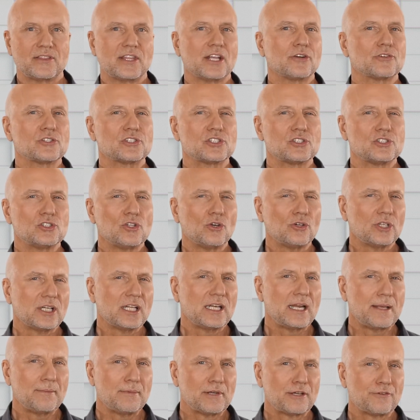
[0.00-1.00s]
There is no
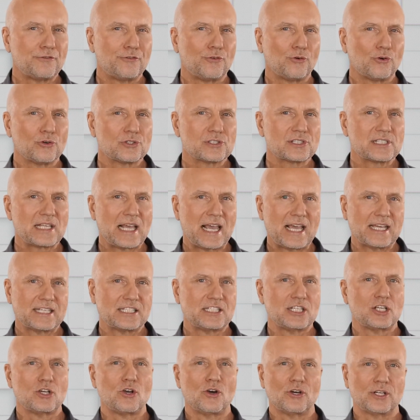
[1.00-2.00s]
dynamic force
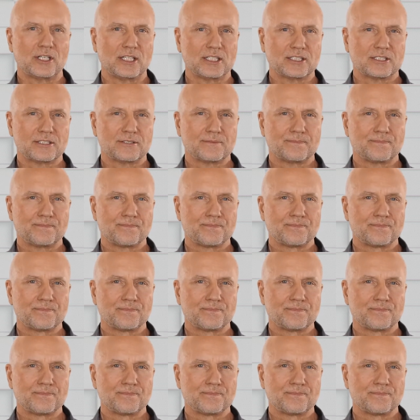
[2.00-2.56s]
acting on it.